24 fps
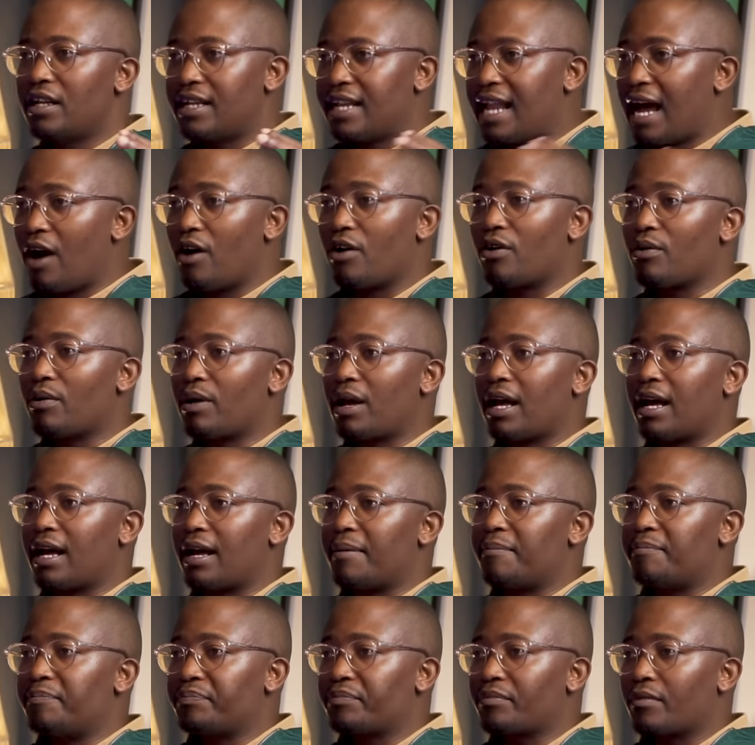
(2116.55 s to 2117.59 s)
now
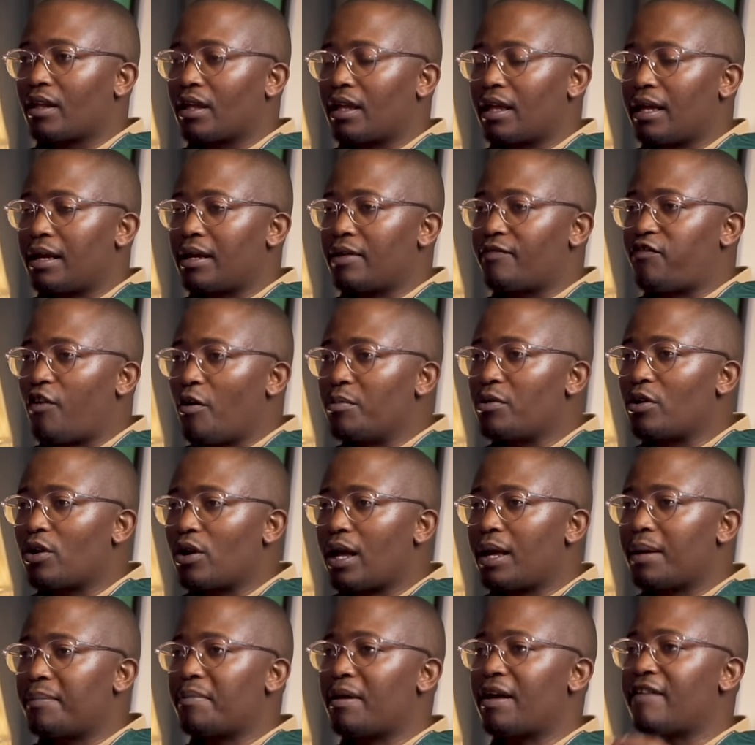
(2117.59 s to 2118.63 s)

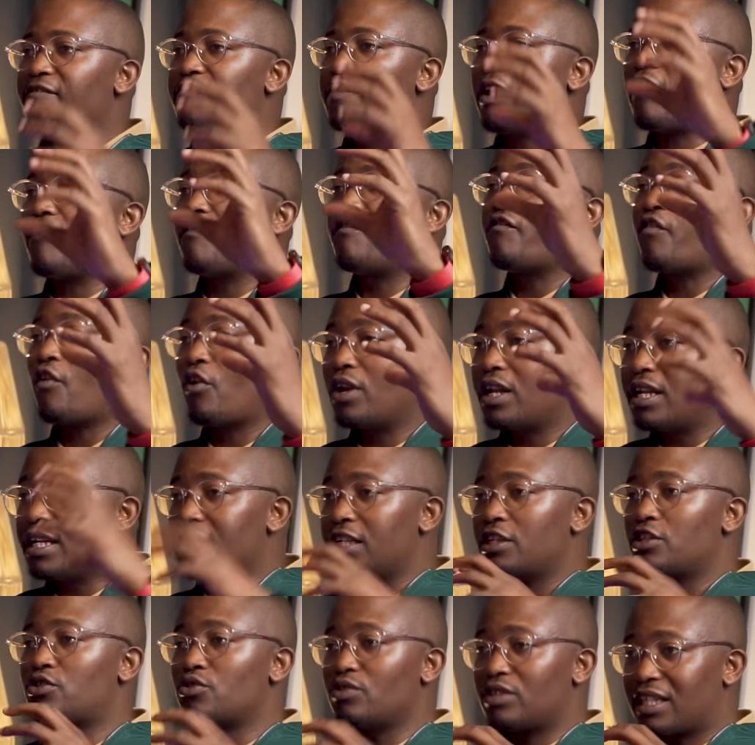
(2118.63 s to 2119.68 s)
have now fallen
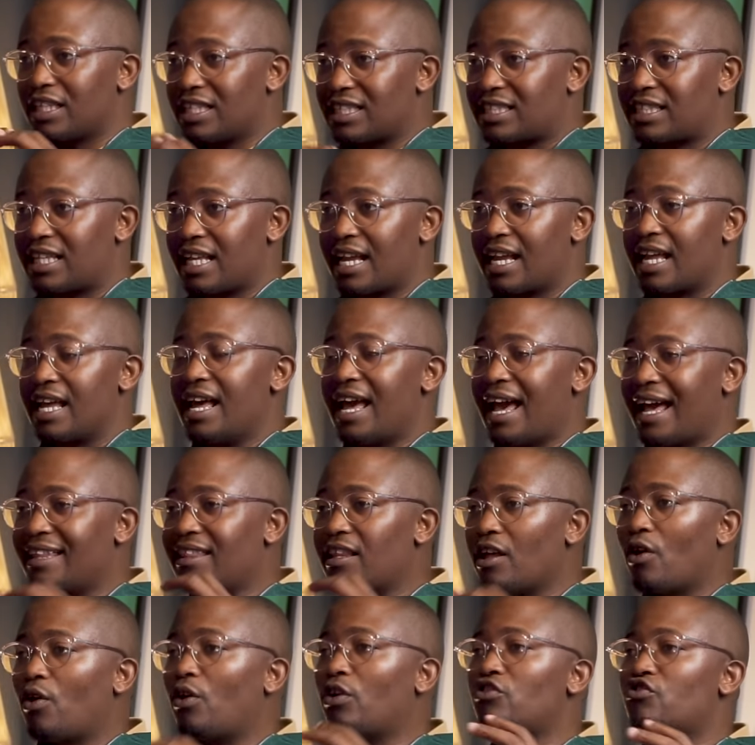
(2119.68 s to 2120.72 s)
into this thing, yeah,
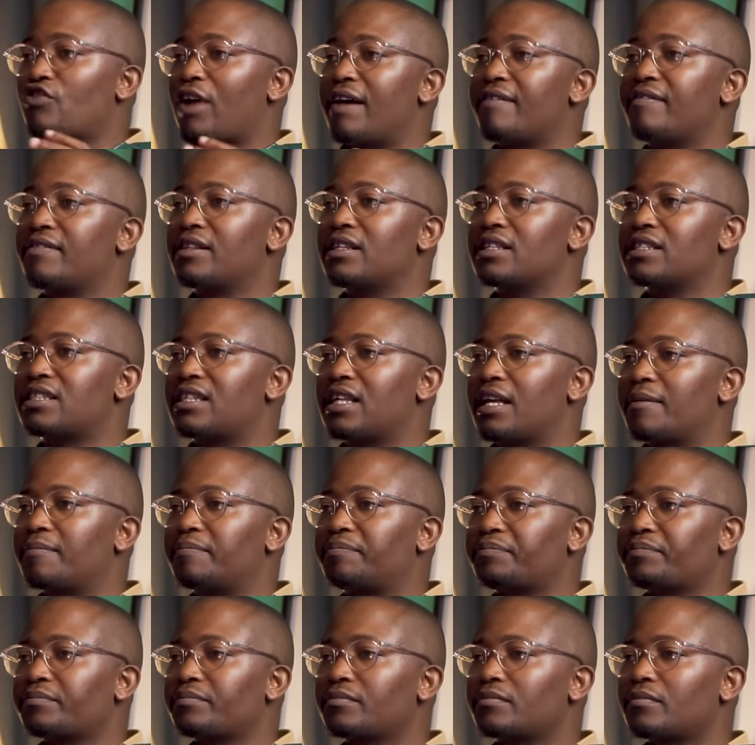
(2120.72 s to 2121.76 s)
and they're all driving this thing.